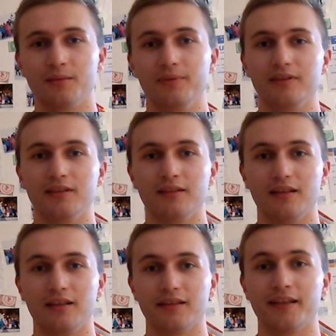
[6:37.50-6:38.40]
example,
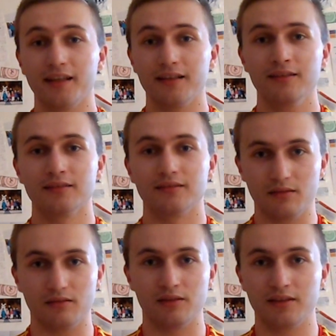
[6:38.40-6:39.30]
in Ardea, like
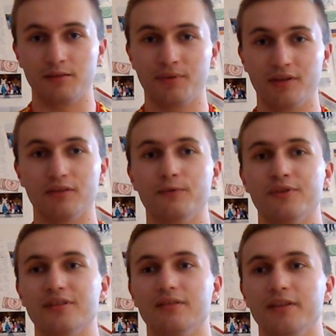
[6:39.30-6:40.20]
a little part
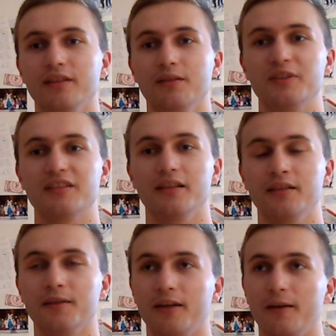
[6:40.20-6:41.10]
of Transylvania, we
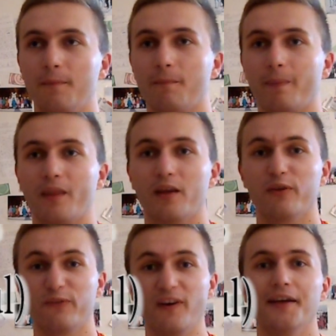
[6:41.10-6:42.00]
say
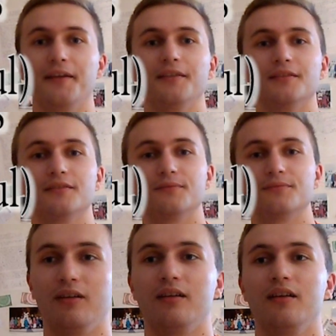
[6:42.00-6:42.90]
fine
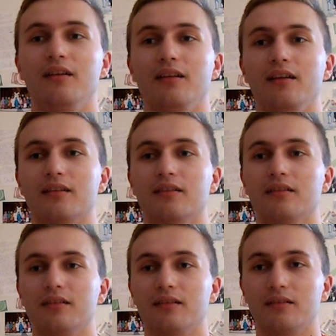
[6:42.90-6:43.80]
or like
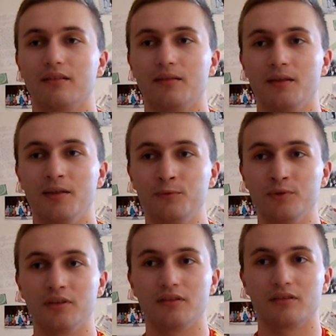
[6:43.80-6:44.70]

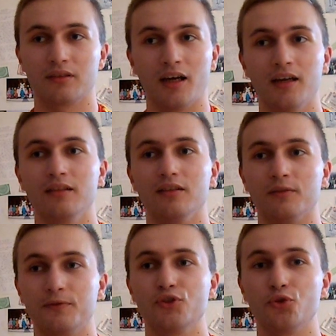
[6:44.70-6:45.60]
every
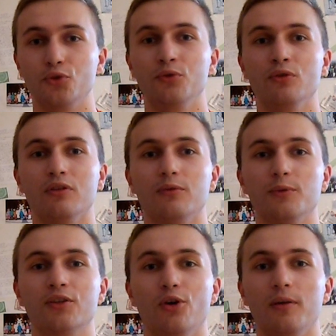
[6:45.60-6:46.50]
kind of shoe
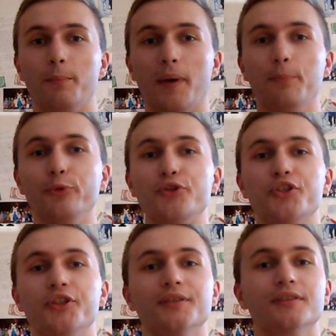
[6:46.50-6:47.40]
we call
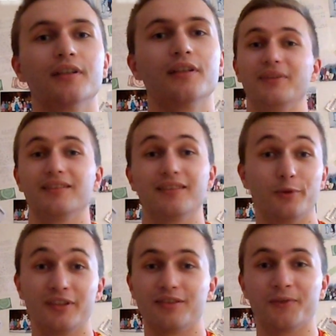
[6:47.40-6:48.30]
papuch, but
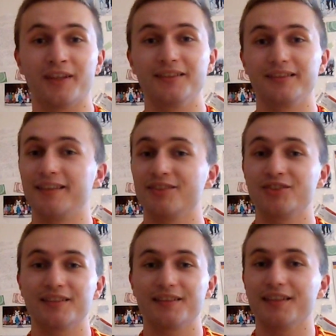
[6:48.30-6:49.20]
the rest of country
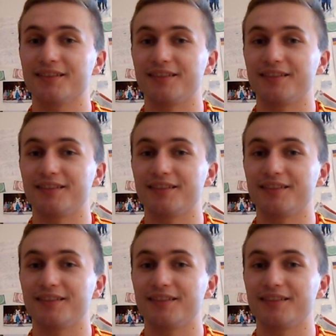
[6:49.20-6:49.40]
that just